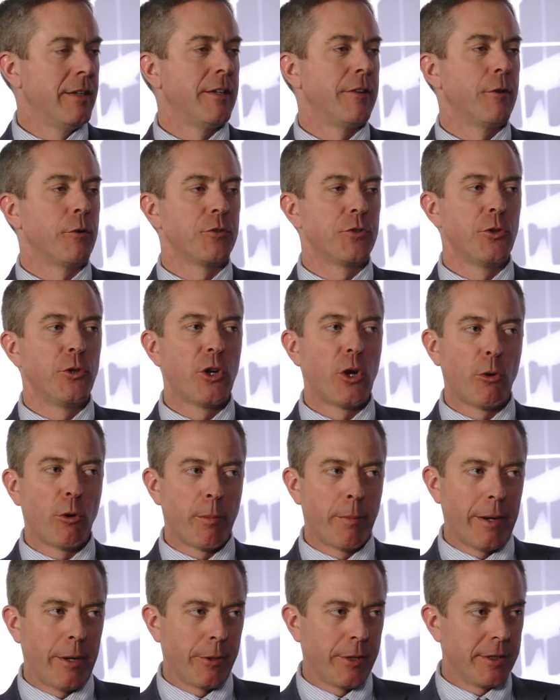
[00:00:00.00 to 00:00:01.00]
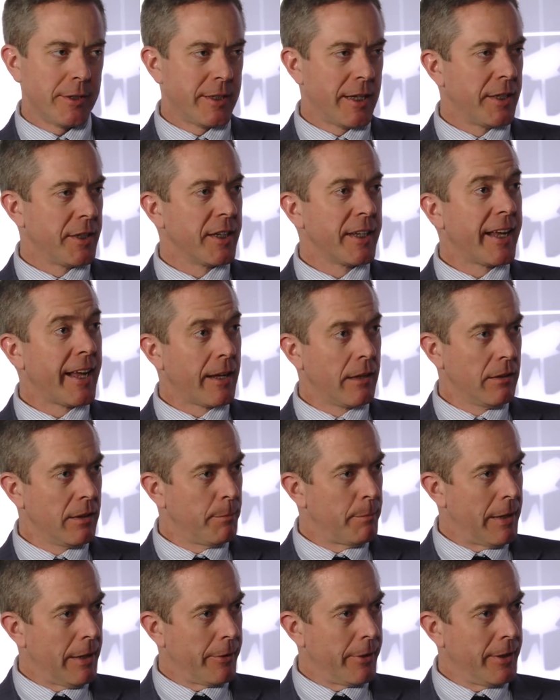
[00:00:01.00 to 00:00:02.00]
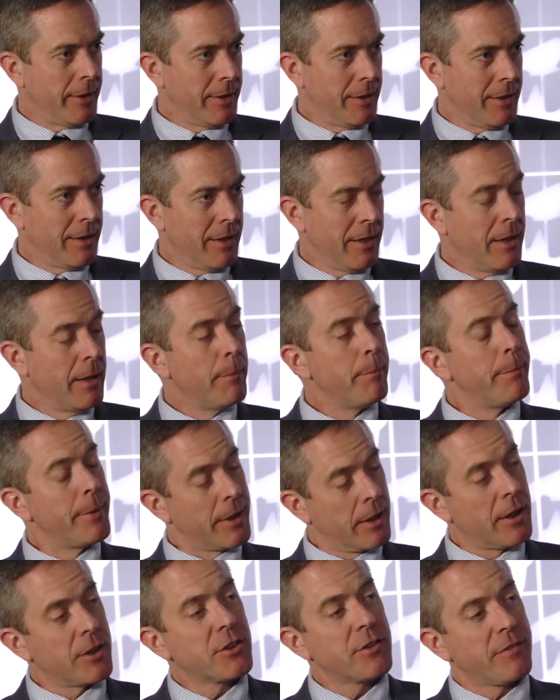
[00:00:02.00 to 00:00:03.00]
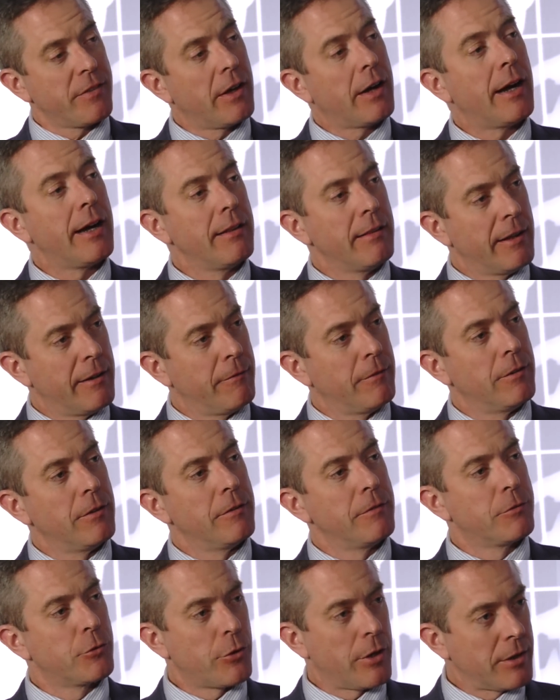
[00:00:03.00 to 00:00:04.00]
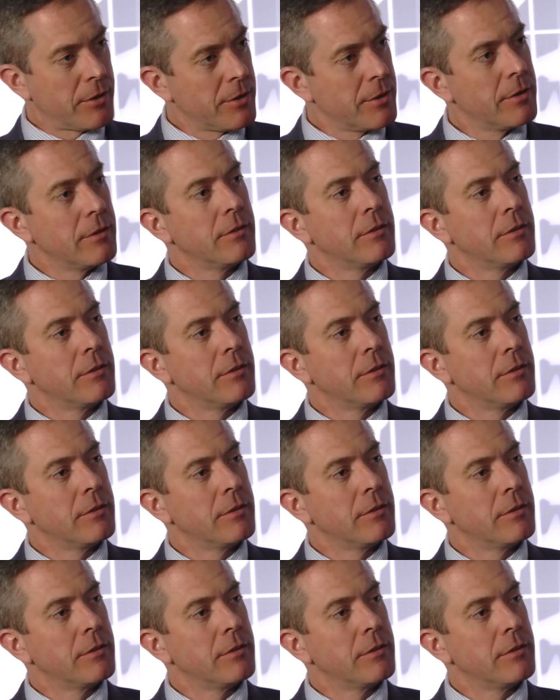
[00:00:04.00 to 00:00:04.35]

Those who know about it tend to giggle about it because of the high level of trust.